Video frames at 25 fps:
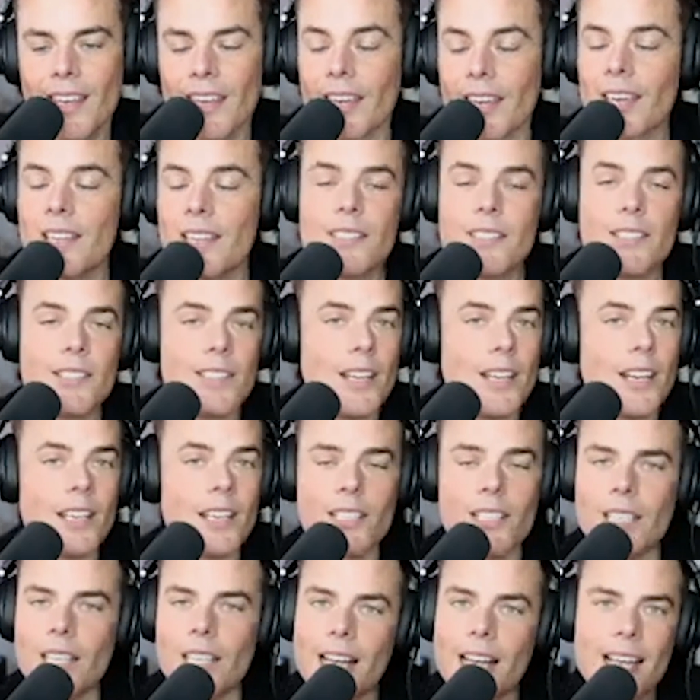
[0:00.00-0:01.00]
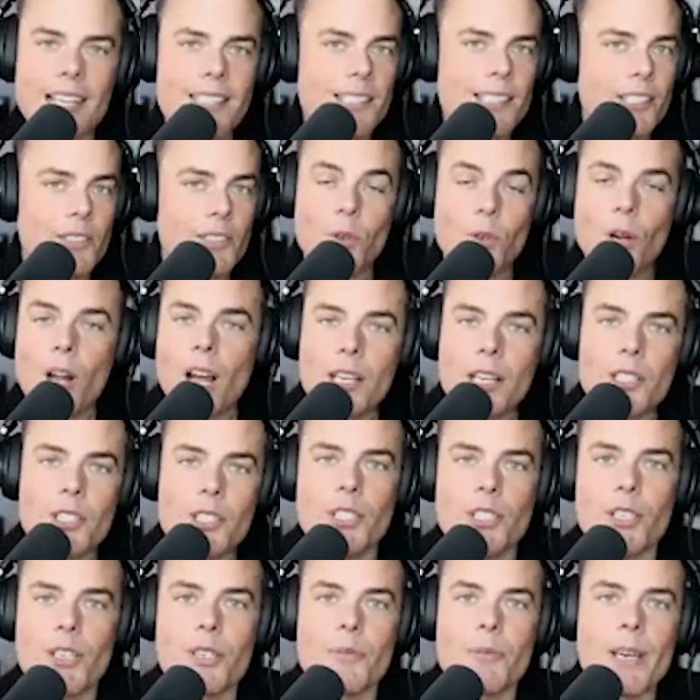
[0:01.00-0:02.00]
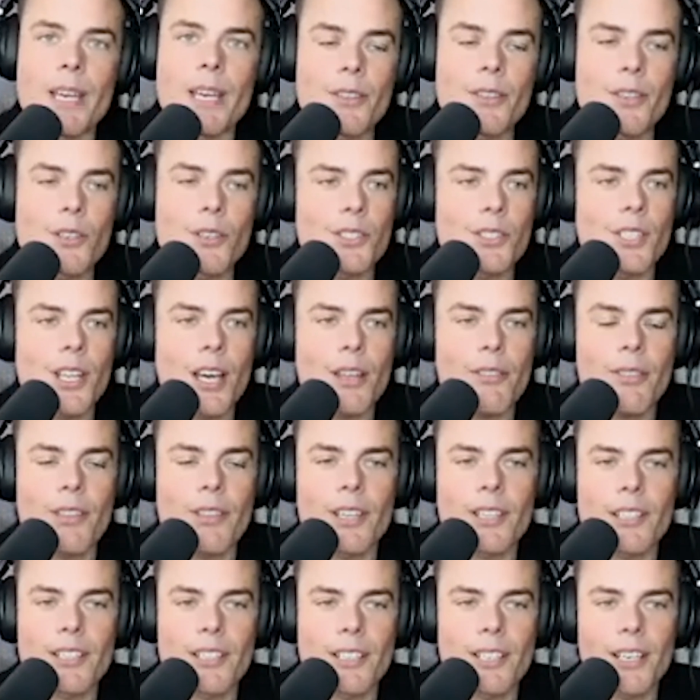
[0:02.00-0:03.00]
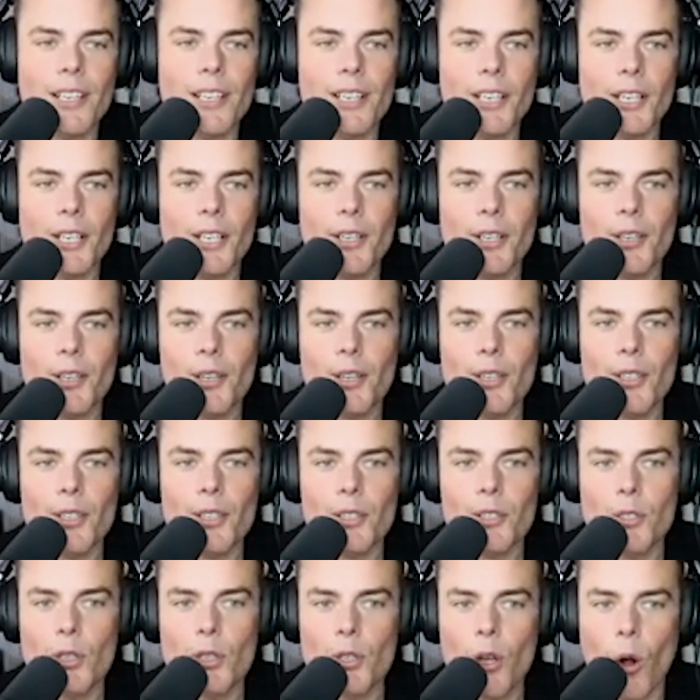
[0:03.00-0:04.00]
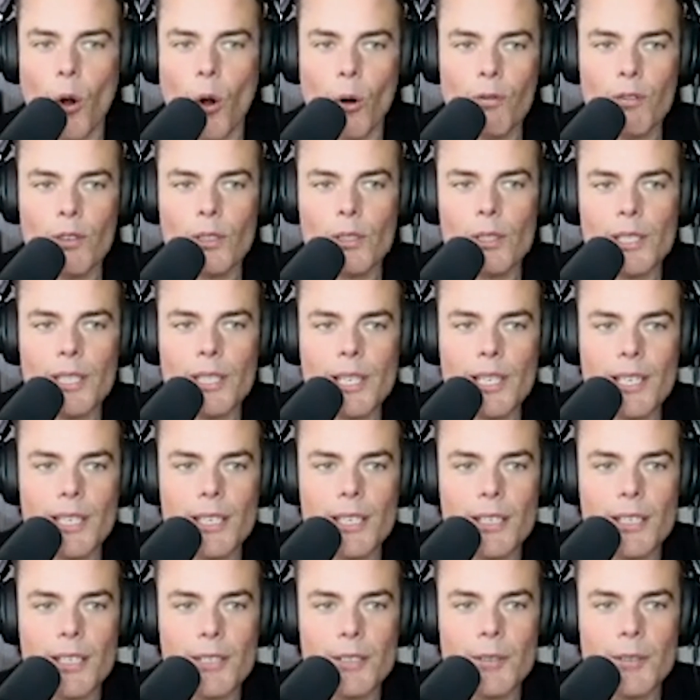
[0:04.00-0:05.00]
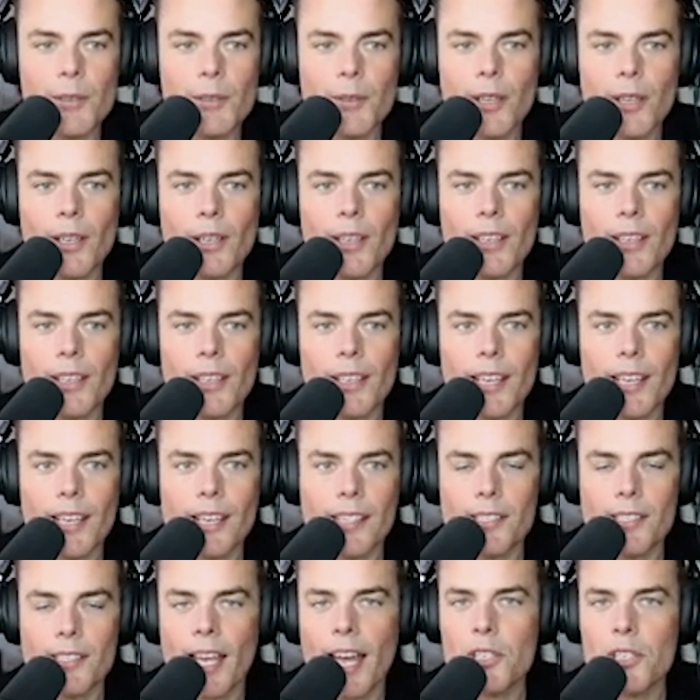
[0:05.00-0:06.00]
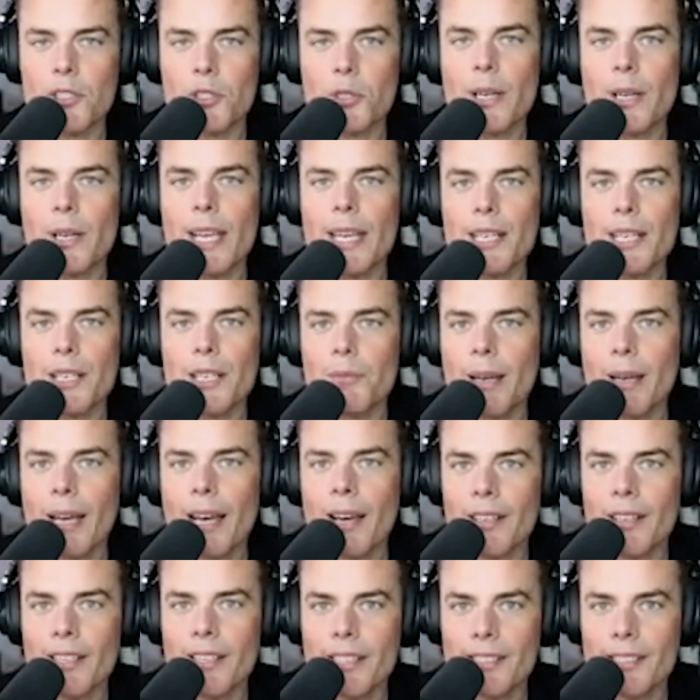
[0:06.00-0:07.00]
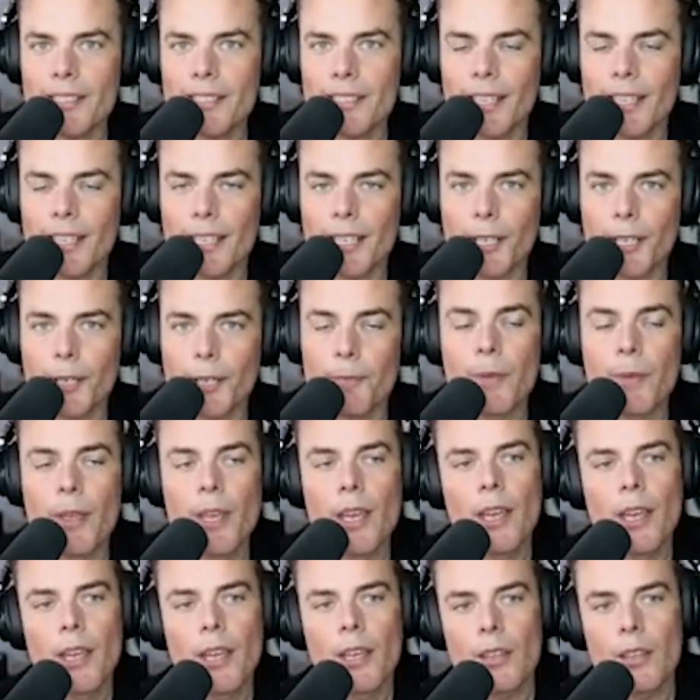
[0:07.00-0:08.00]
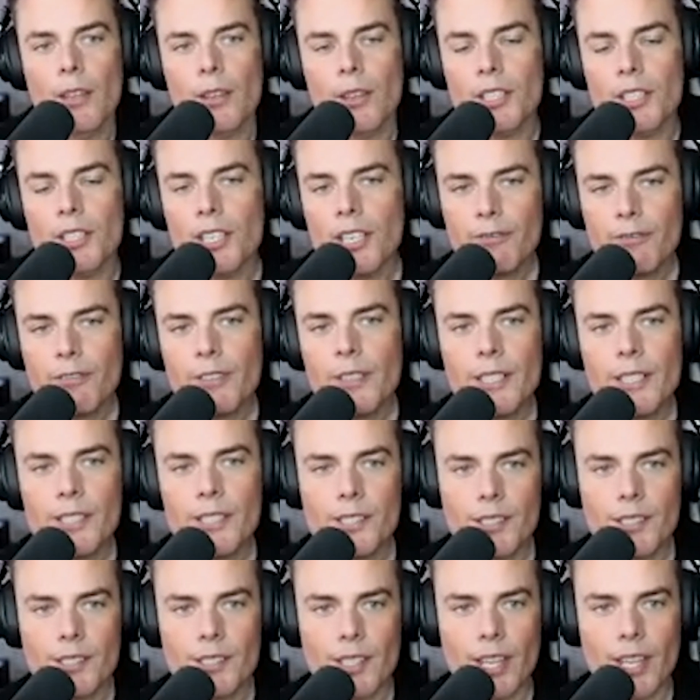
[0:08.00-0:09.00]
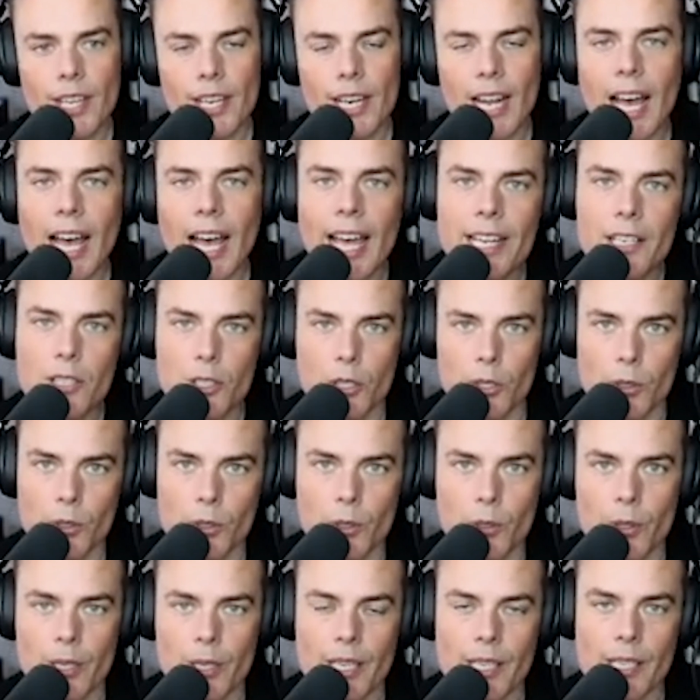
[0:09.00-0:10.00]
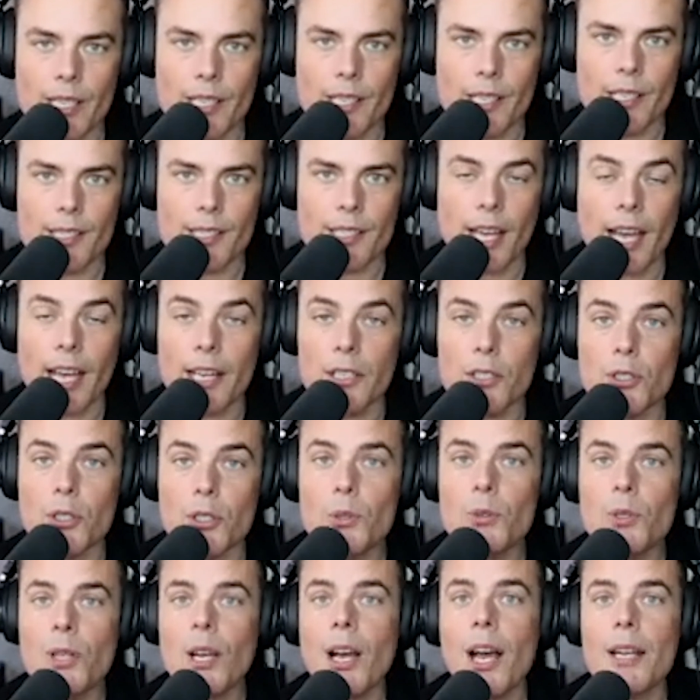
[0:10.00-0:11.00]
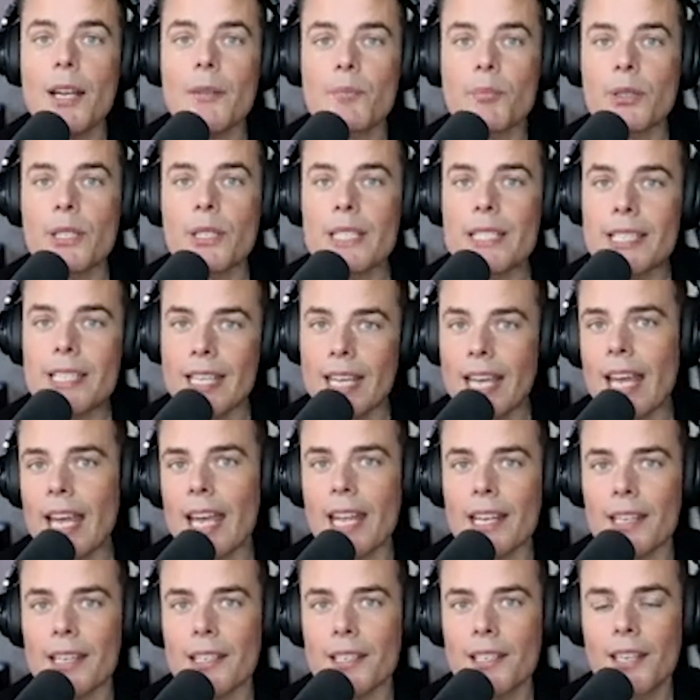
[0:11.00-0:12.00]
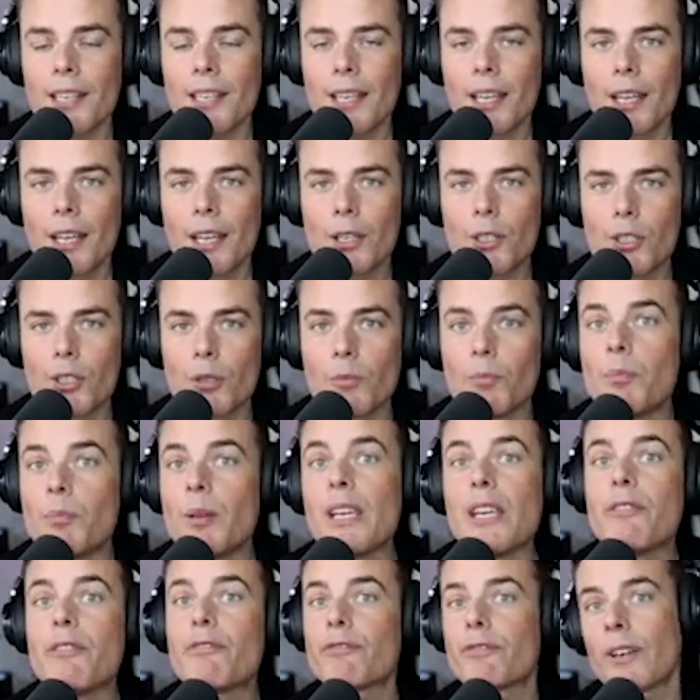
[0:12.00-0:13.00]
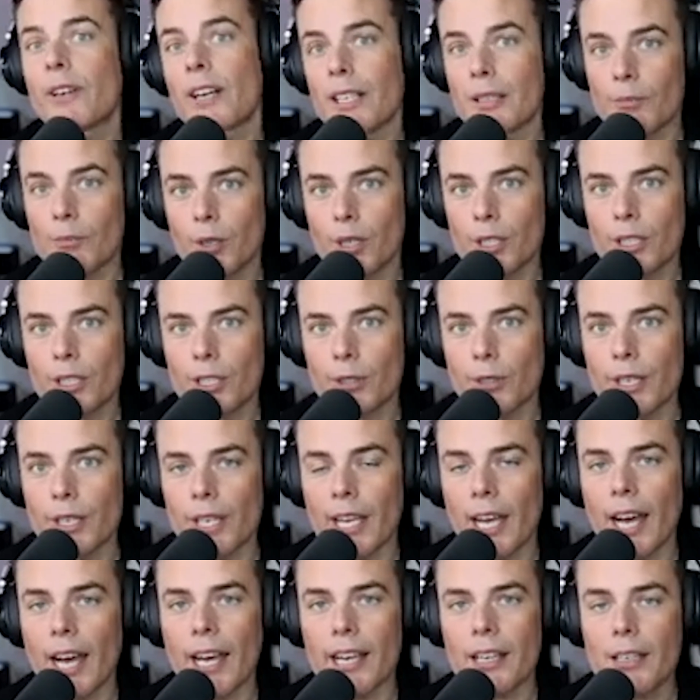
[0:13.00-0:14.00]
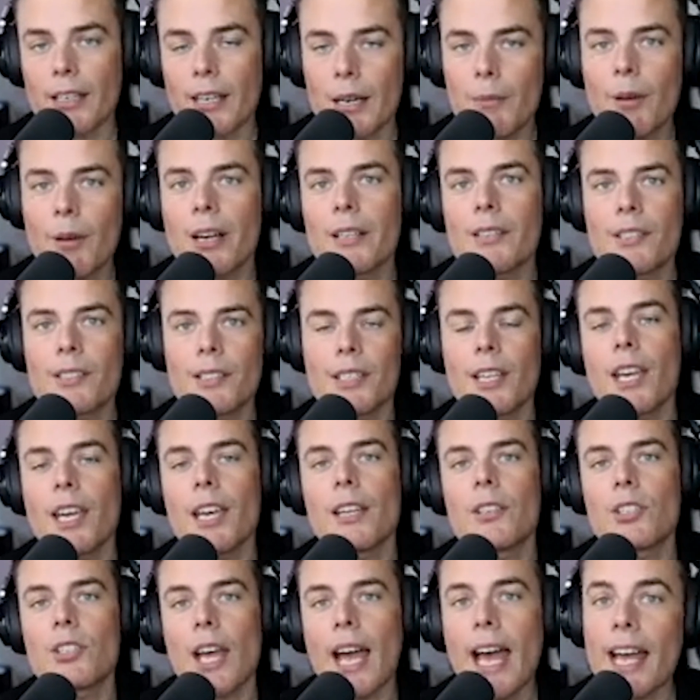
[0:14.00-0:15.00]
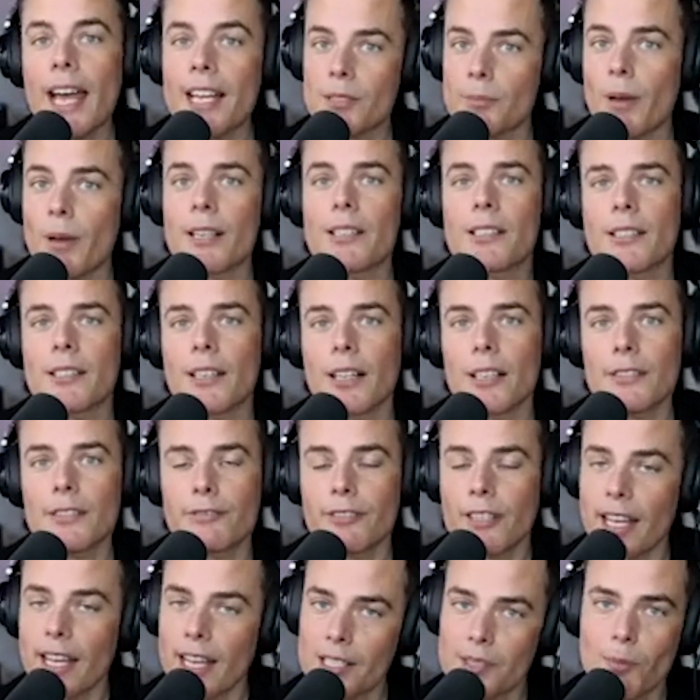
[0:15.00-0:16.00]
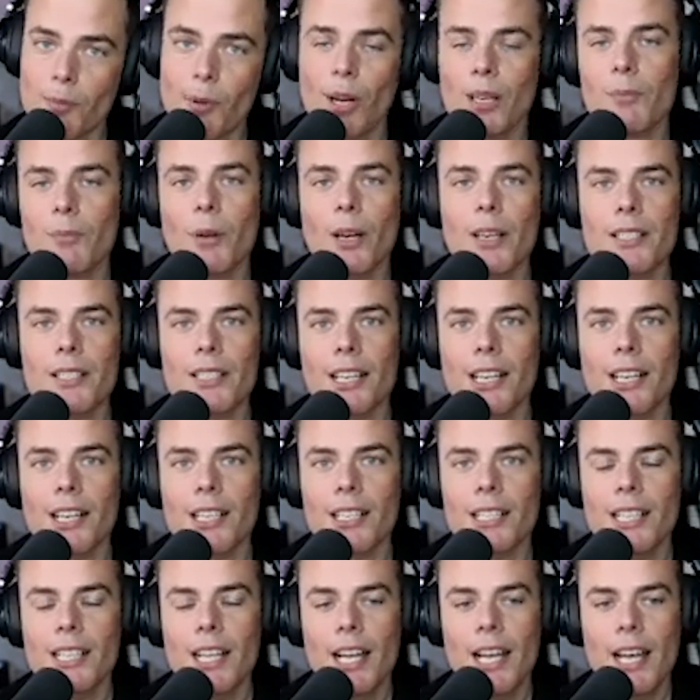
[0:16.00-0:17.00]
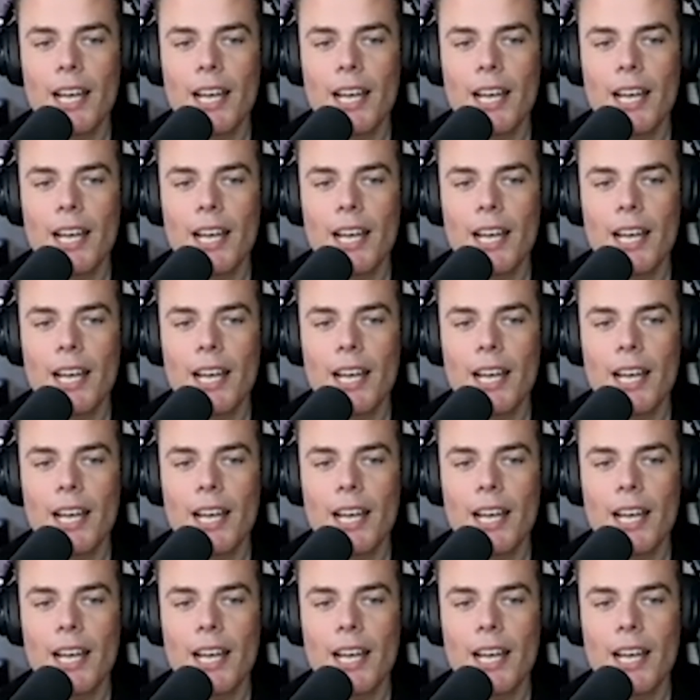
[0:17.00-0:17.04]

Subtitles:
It's a classic rock show, man. There's nothing overly exaggerated about it. The difference that I do is I do not pretend to be Freddie Mercury. I come on stage as myself, as MARC MARTEL,